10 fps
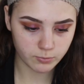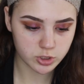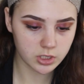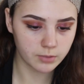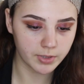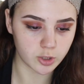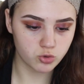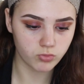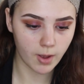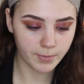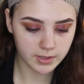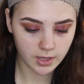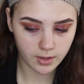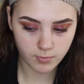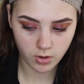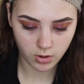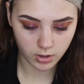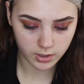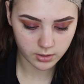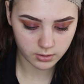I'm just gonna be dropping them
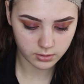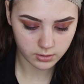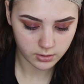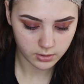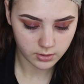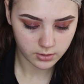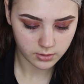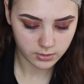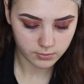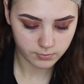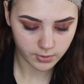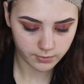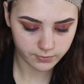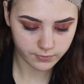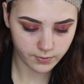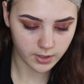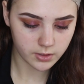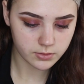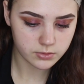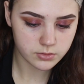on my
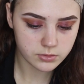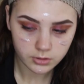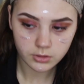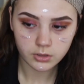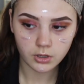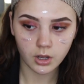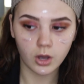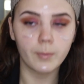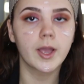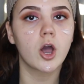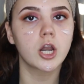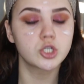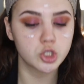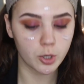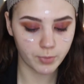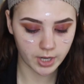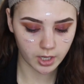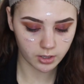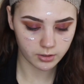face. Oh my god, it's so pretty.